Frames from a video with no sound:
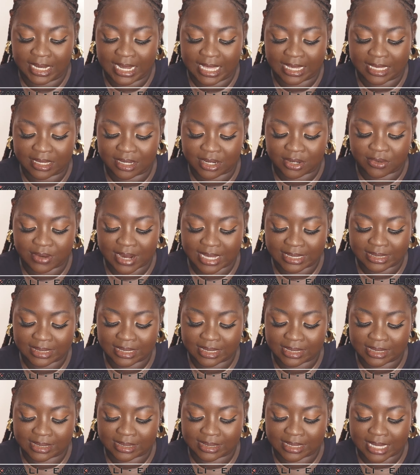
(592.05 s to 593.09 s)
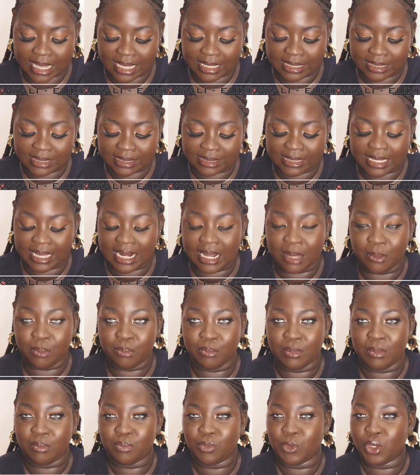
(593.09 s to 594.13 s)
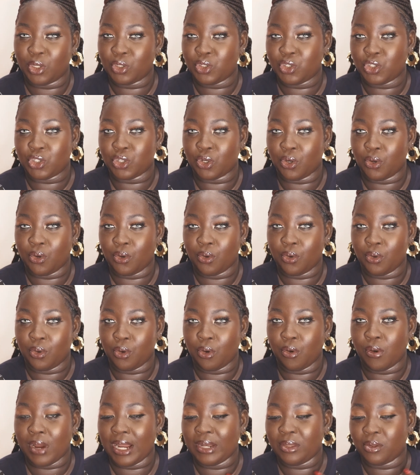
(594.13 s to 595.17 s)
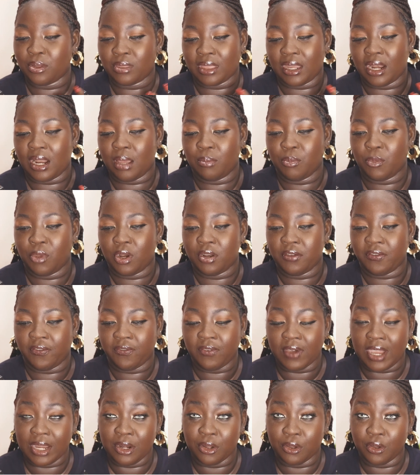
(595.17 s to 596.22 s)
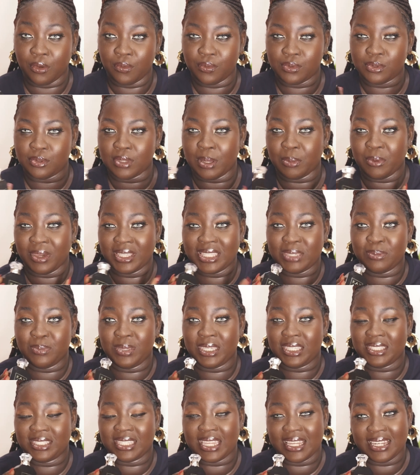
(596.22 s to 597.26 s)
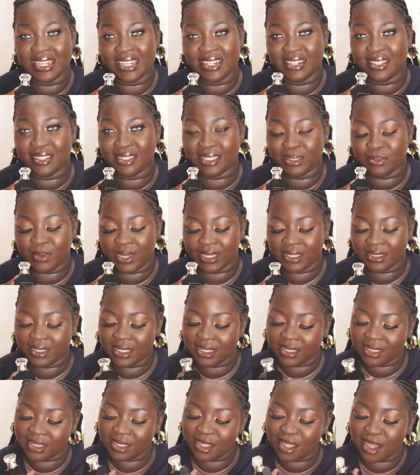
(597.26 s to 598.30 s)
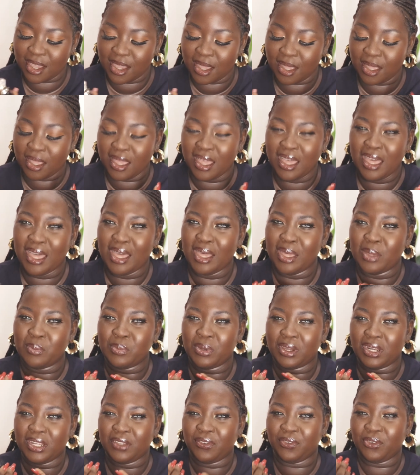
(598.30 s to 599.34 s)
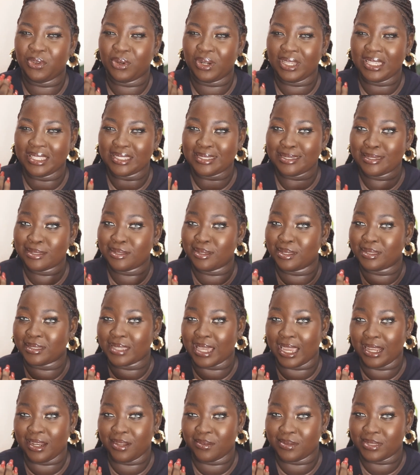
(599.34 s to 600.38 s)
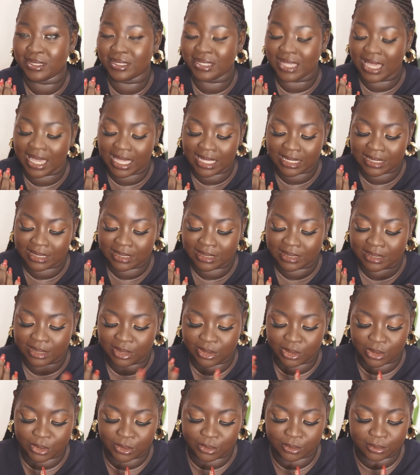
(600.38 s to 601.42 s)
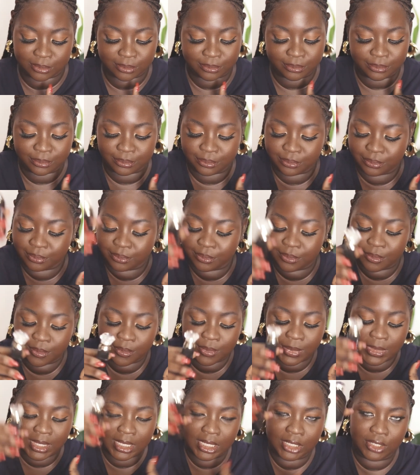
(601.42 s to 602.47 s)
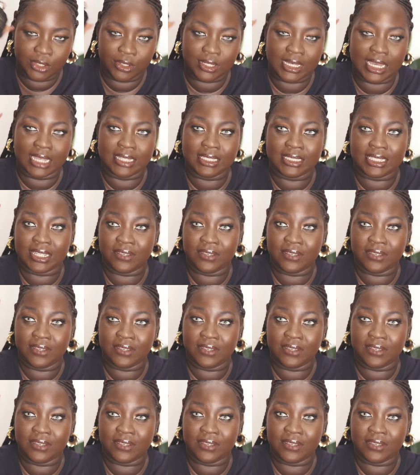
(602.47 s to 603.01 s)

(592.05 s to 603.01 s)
like a grassy scent that I'm not sure, or I know that I'm not a fan of. So I'm going to be sending this to my sister. But if you're into those kind of scents, you know, you can